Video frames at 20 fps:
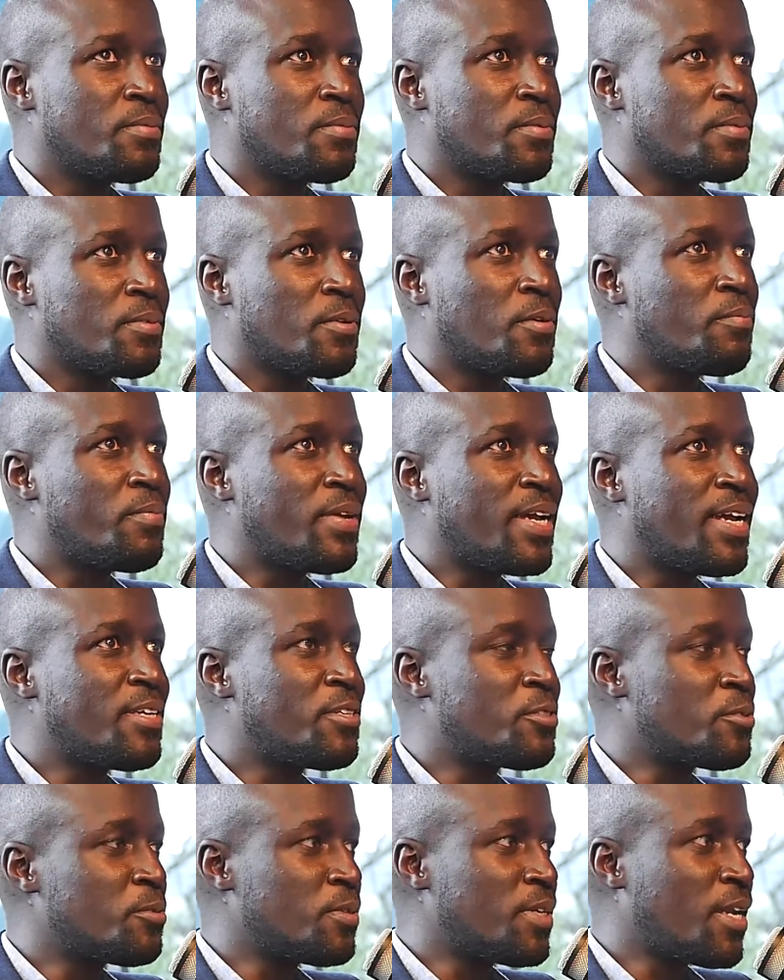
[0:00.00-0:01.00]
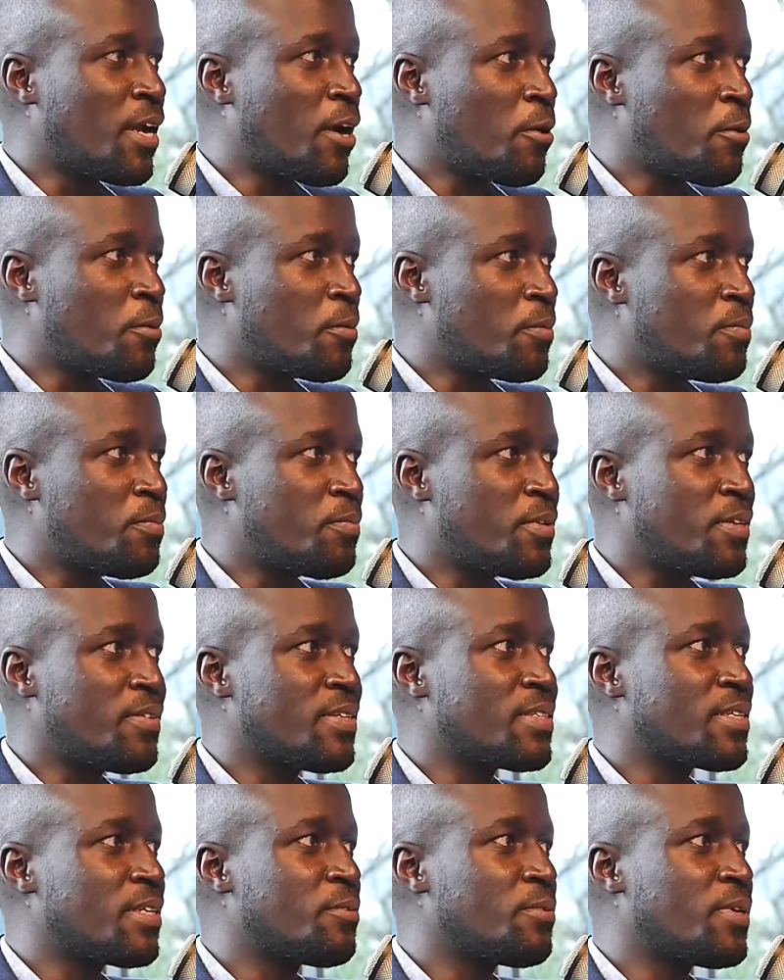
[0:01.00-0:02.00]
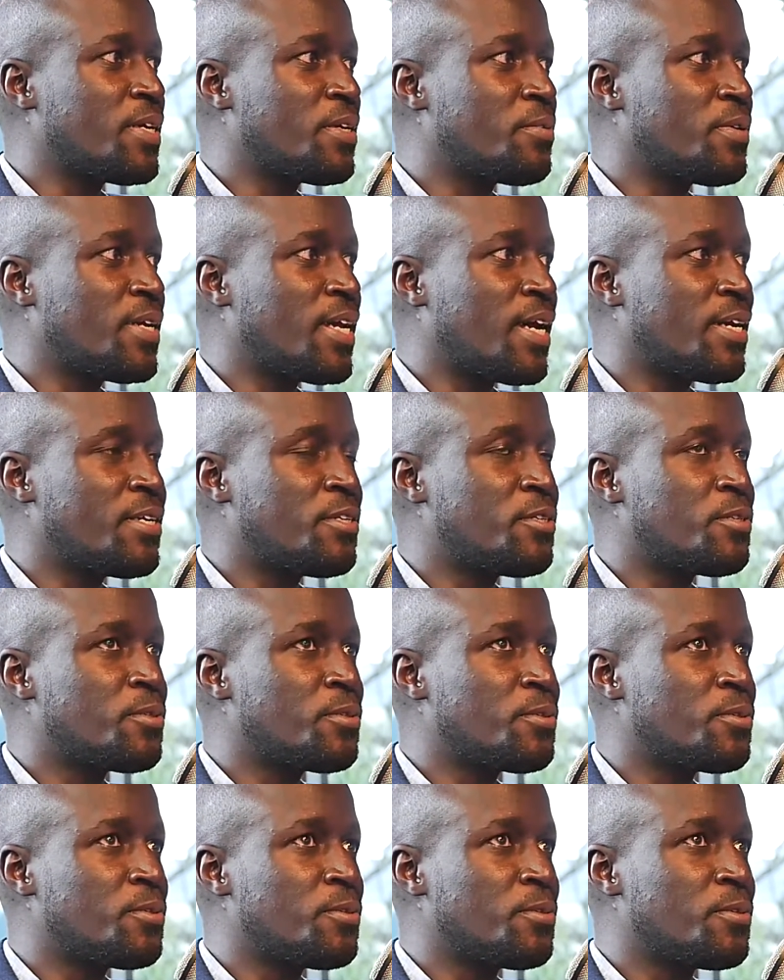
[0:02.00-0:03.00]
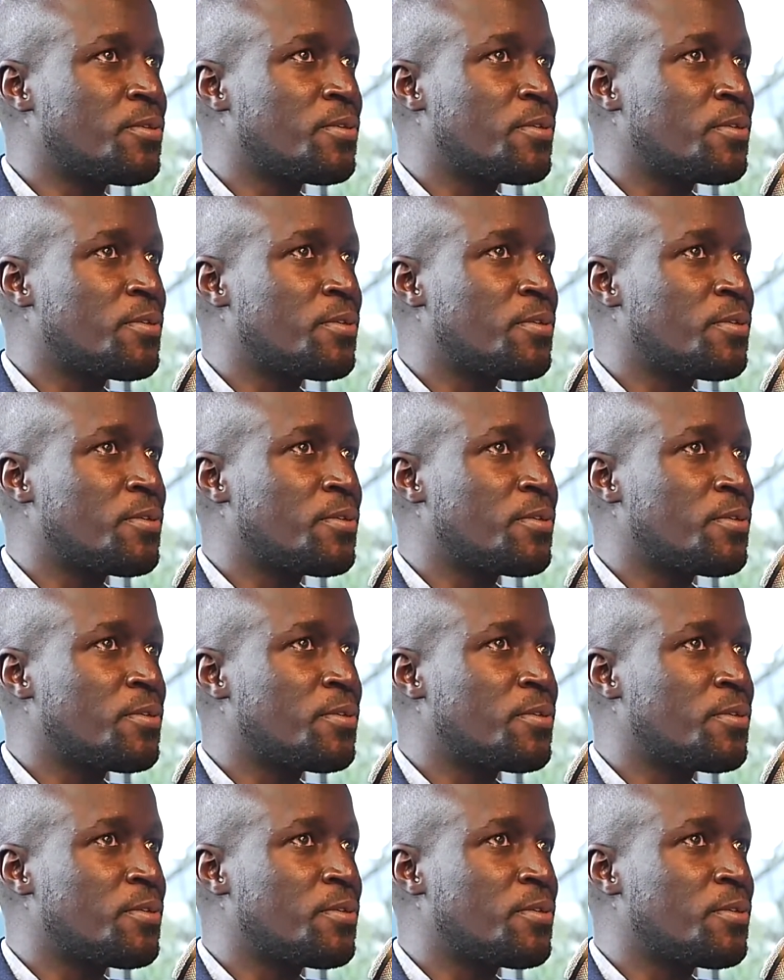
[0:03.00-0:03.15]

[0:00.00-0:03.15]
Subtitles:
Compared to now, previously when we had to,